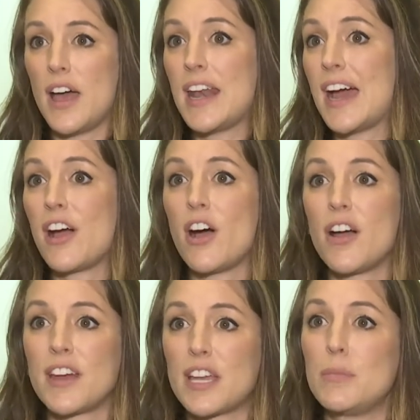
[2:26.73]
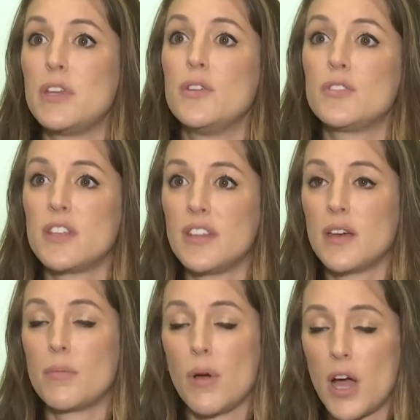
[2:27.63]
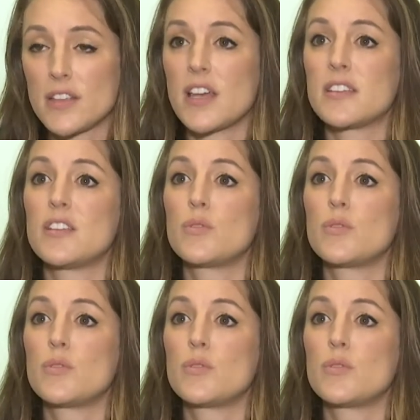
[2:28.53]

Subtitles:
NIR that can be used in the process,